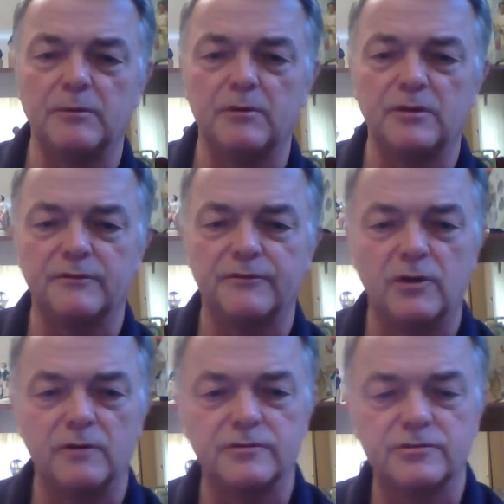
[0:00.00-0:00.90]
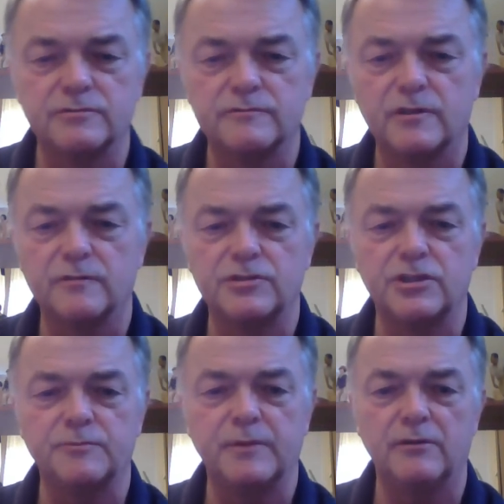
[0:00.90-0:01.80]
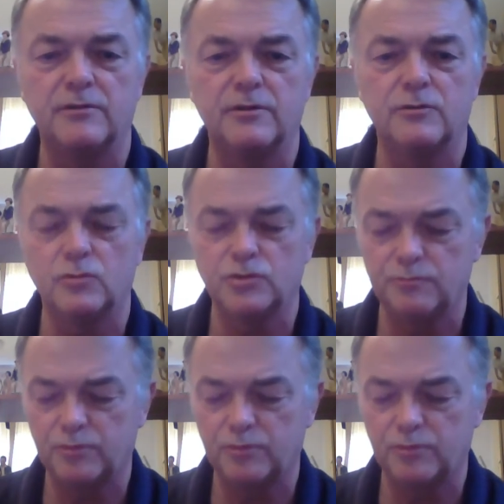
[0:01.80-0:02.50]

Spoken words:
to be worth a £5 or £6 at an auction,